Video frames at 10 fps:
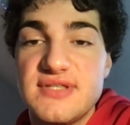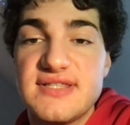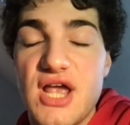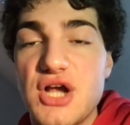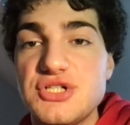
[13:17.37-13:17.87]
his
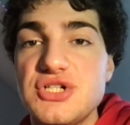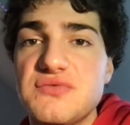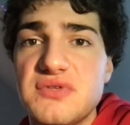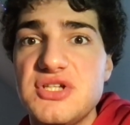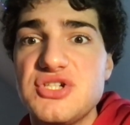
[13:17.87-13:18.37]
character
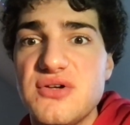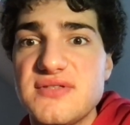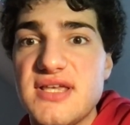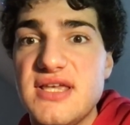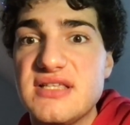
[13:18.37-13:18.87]
and really shows
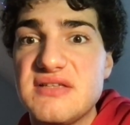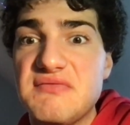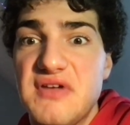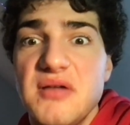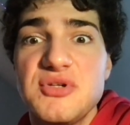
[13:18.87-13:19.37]
that he is a
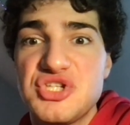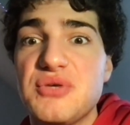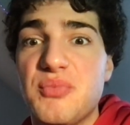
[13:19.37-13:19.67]
very mature